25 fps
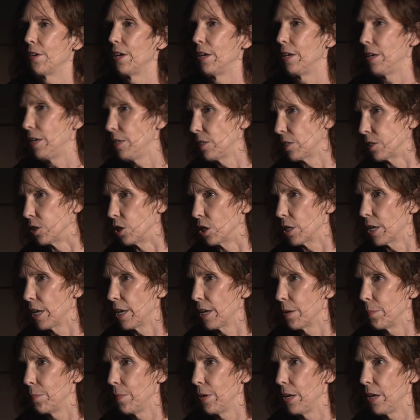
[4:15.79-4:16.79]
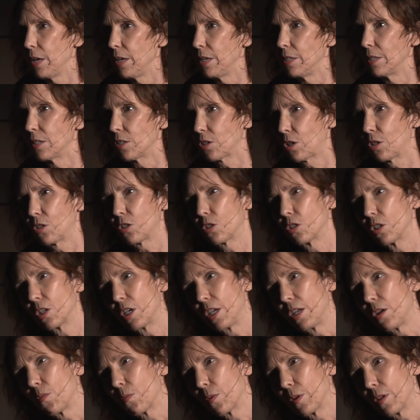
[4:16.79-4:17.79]
and he's looking at me, and he starts
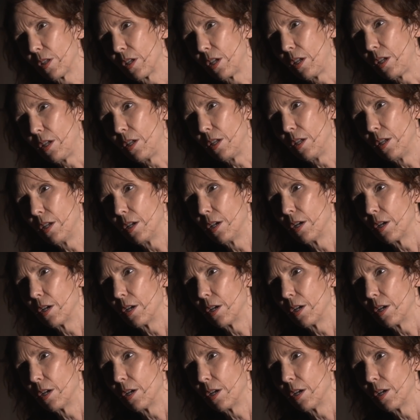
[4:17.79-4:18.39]
looking really